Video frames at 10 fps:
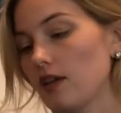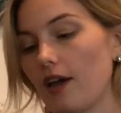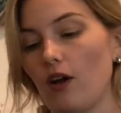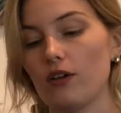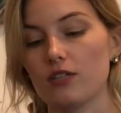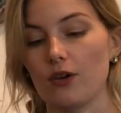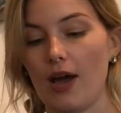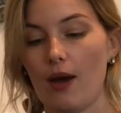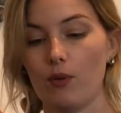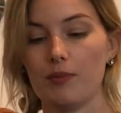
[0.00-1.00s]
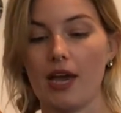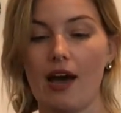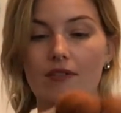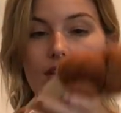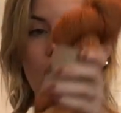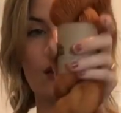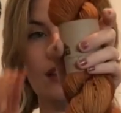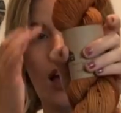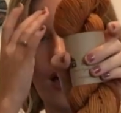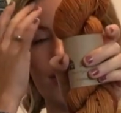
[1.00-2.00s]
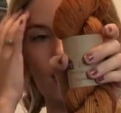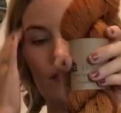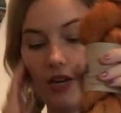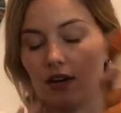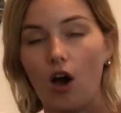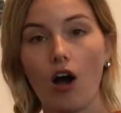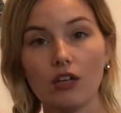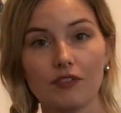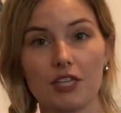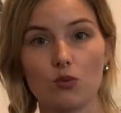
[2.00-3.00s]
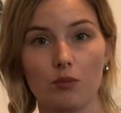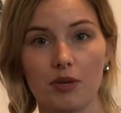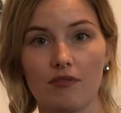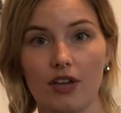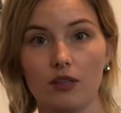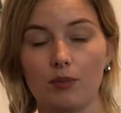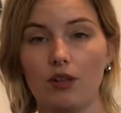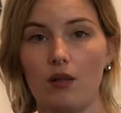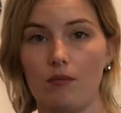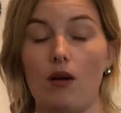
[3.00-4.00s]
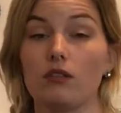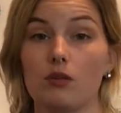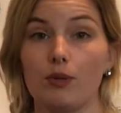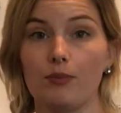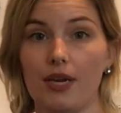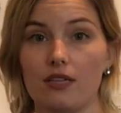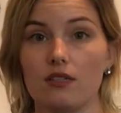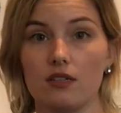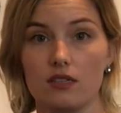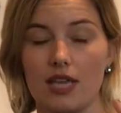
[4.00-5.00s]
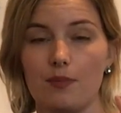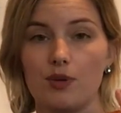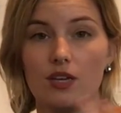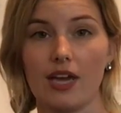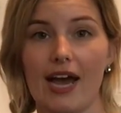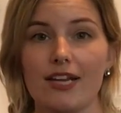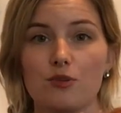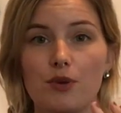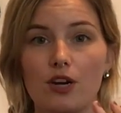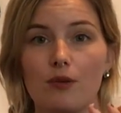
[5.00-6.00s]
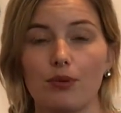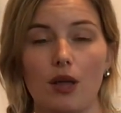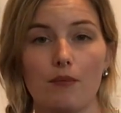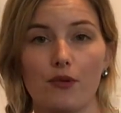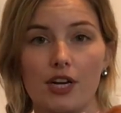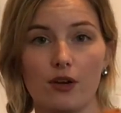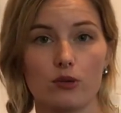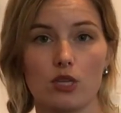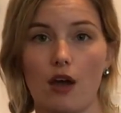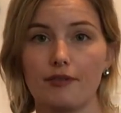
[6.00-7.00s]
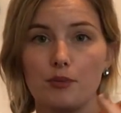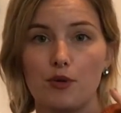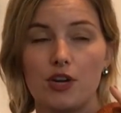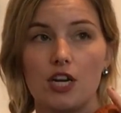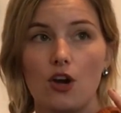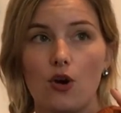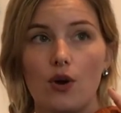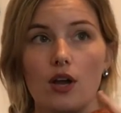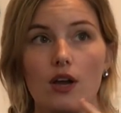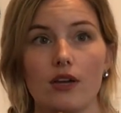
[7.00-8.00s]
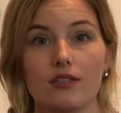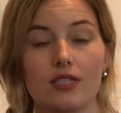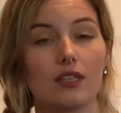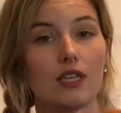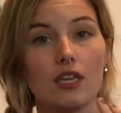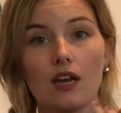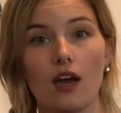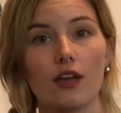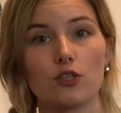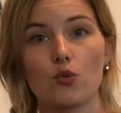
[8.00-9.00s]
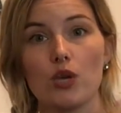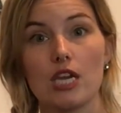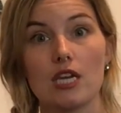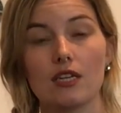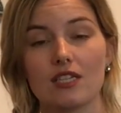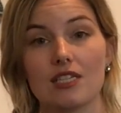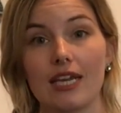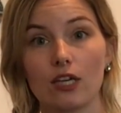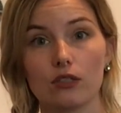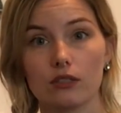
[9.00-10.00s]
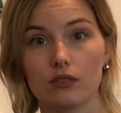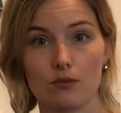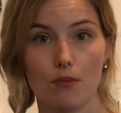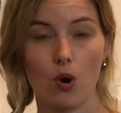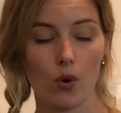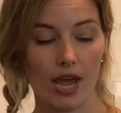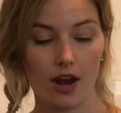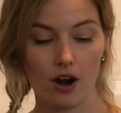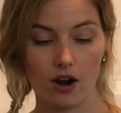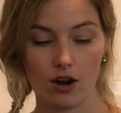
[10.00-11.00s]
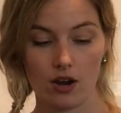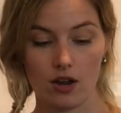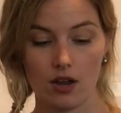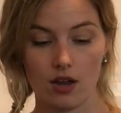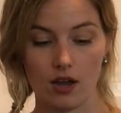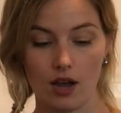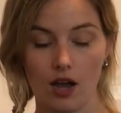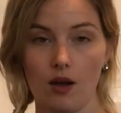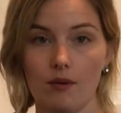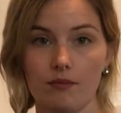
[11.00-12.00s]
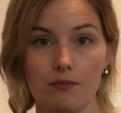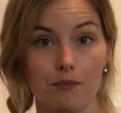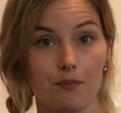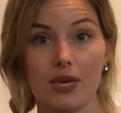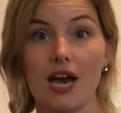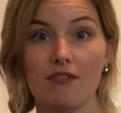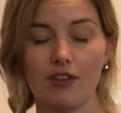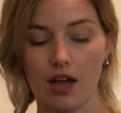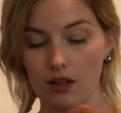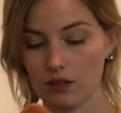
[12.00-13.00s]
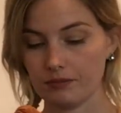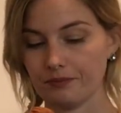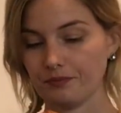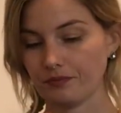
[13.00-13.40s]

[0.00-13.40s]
I also will be having a lot of, and all of these will be available on multiple bases, that being cashmere, plump merino, soft merino, stellina, tweed, singles, mohair, BFL.